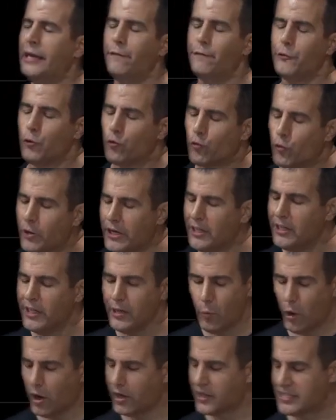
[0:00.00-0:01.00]
If you
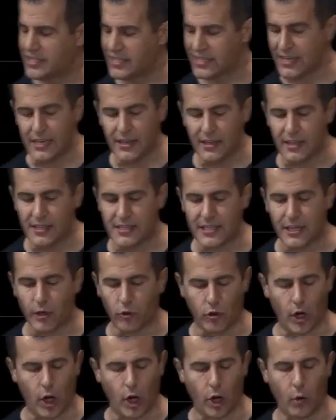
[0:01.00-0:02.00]
really want to see the
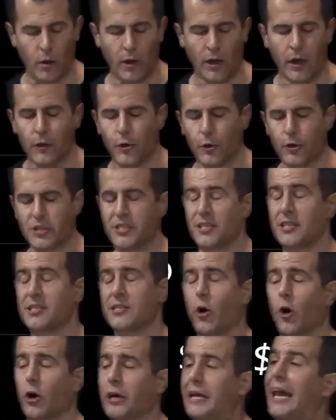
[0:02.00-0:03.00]
zero, there's this